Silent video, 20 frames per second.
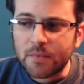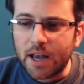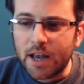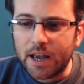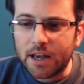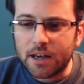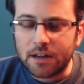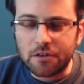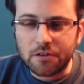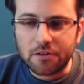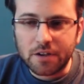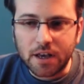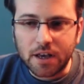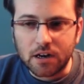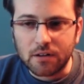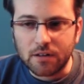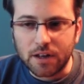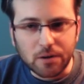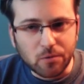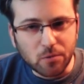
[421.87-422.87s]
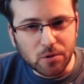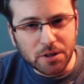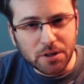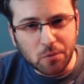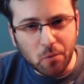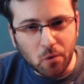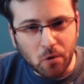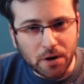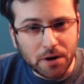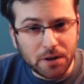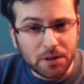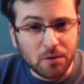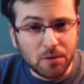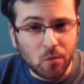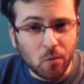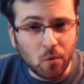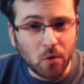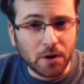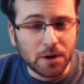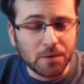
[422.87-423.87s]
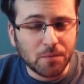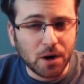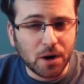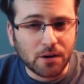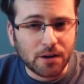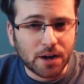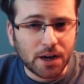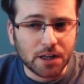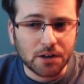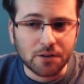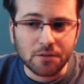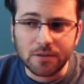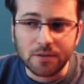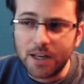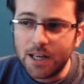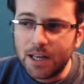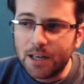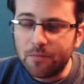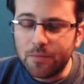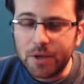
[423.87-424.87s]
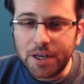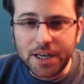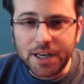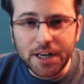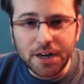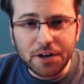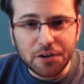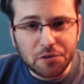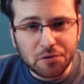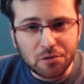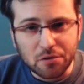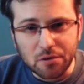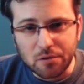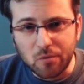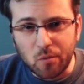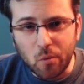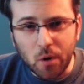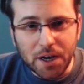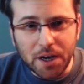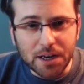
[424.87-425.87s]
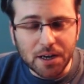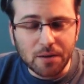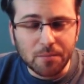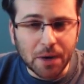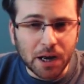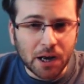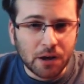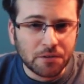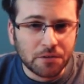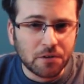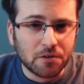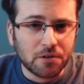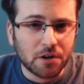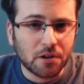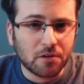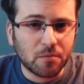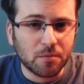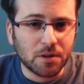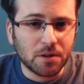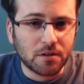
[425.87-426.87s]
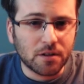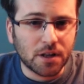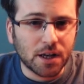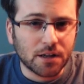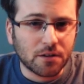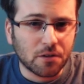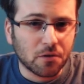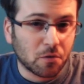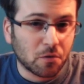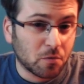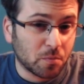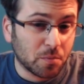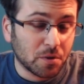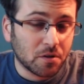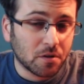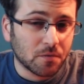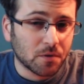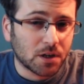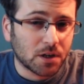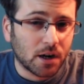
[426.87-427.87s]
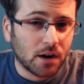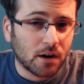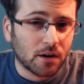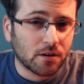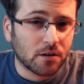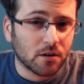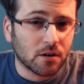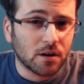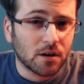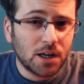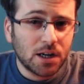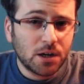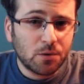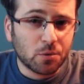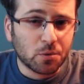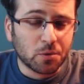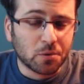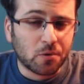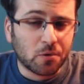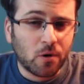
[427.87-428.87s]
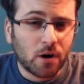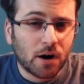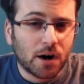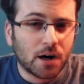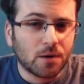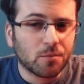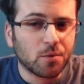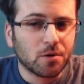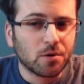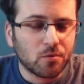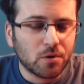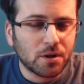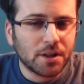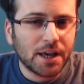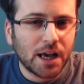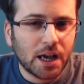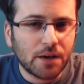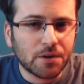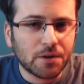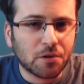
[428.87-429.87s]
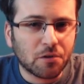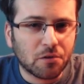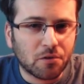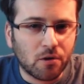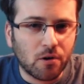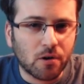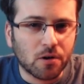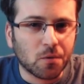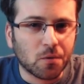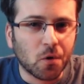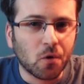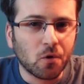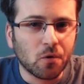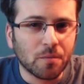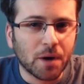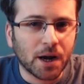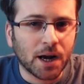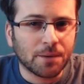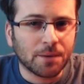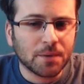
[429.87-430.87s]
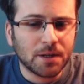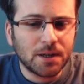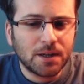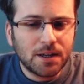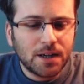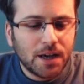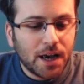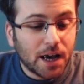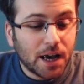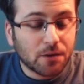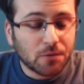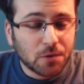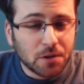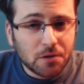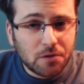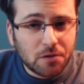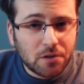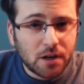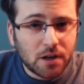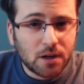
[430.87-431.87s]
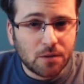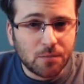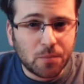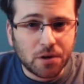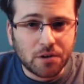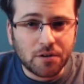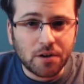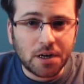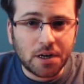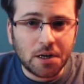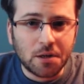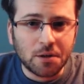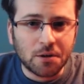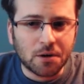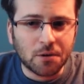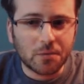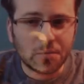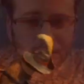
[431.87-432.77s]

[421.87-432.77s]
and just kind of like really worry about kind of making any sort of weight and balance adjustments that the specific character would require, but really having a strong roadmap. And with this shot in particular, it